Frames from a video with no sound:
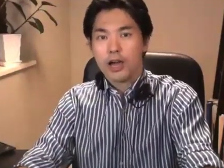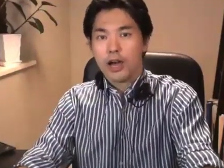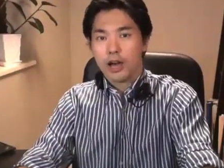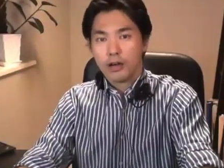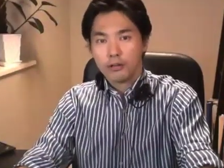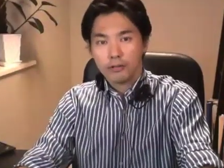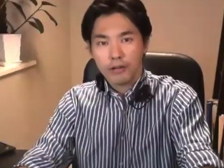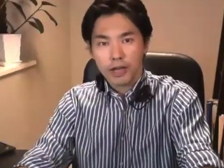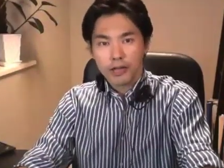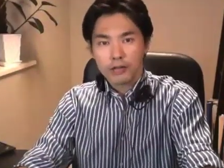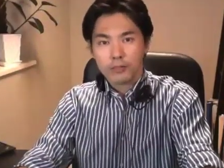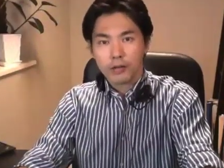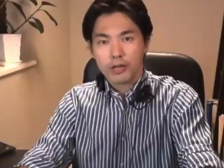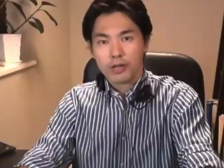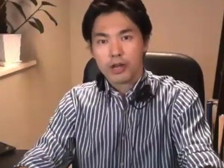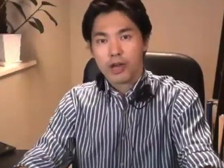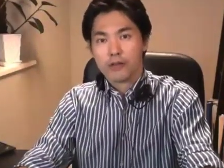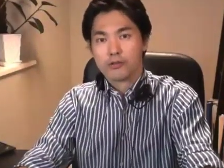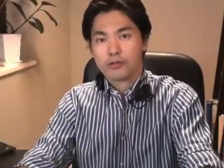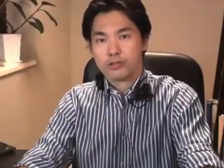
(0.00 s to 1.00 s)
unlike
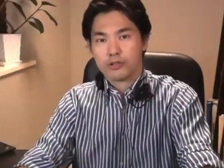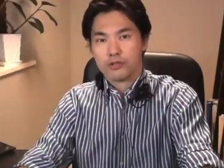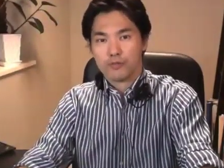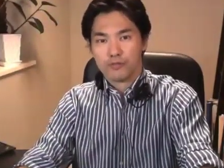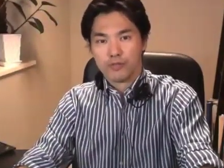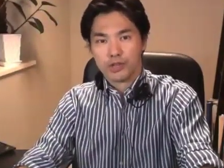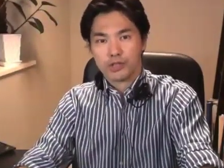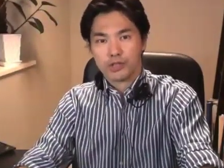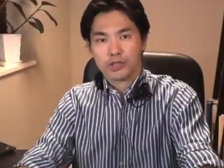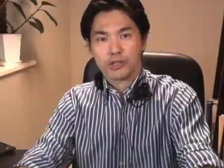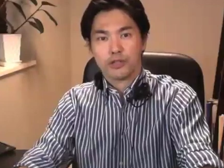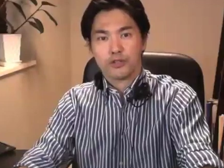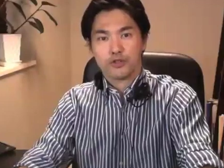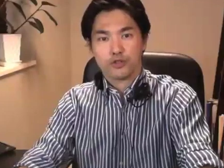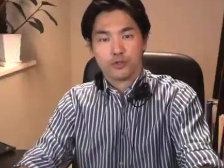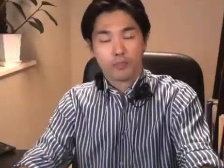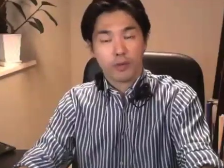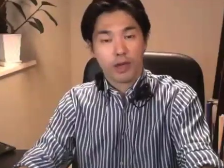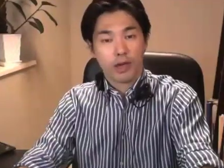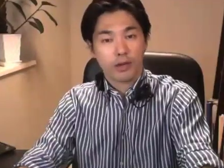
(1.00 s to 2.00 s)
many others convicted in
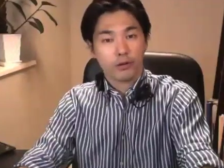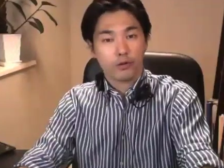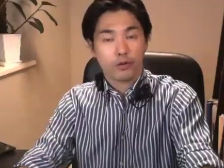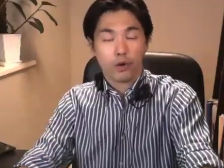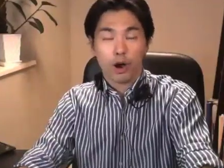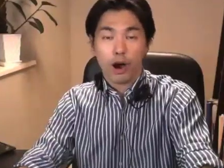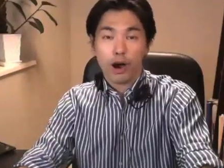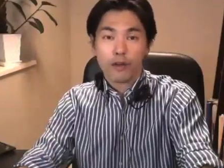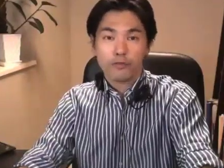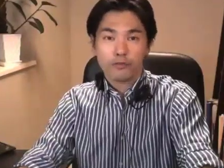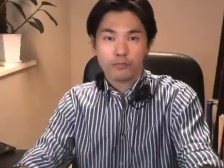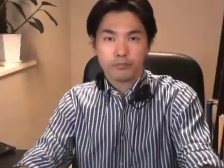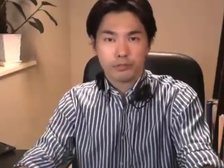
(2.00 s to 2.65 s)
Japan who often